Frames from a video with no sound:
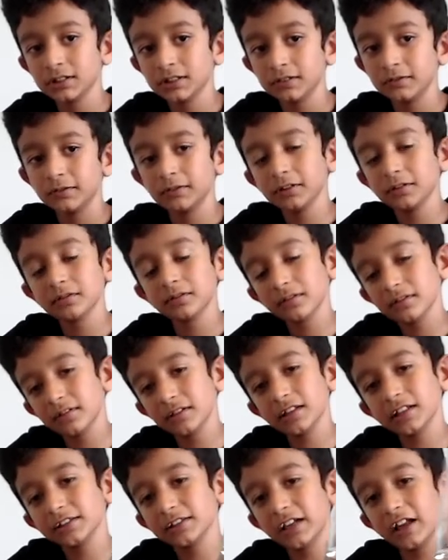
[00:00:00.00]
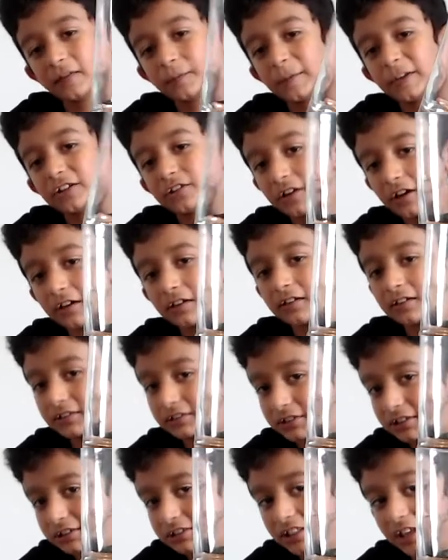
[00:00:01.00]
Well, it doesn't have to be tall, it
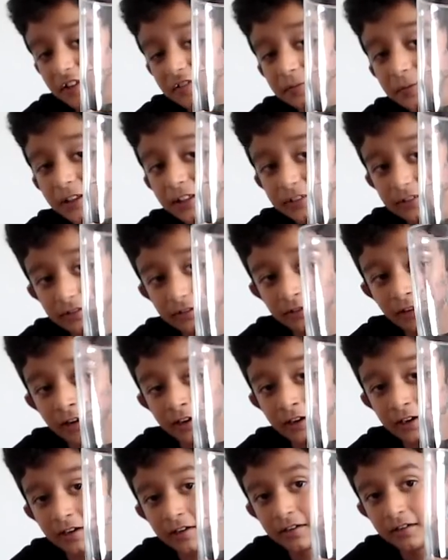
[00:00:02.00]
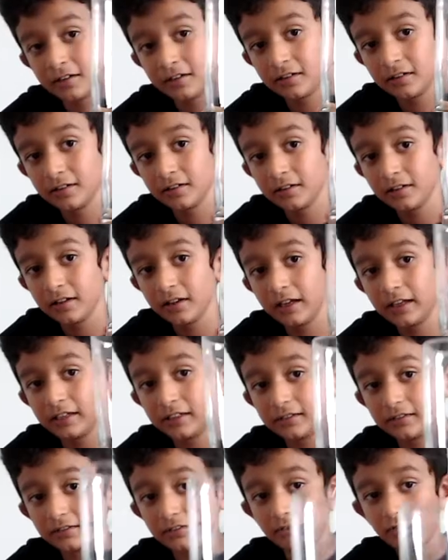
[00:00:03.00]
just has to be clear.
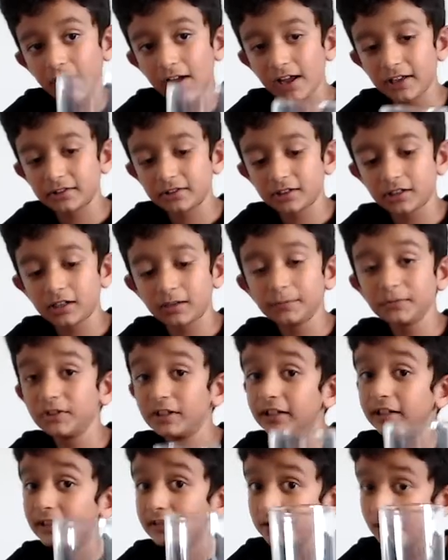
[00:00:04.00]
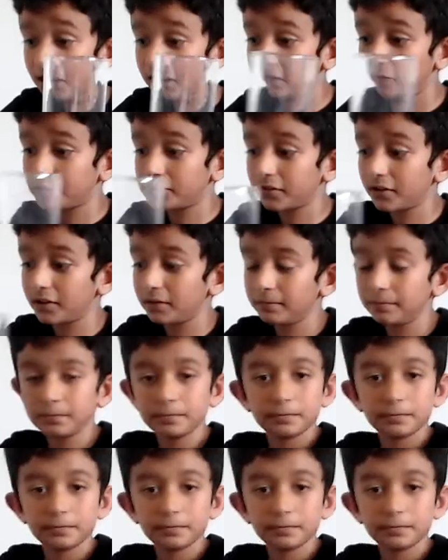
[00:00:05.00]
Glass cups, you need 10 of them.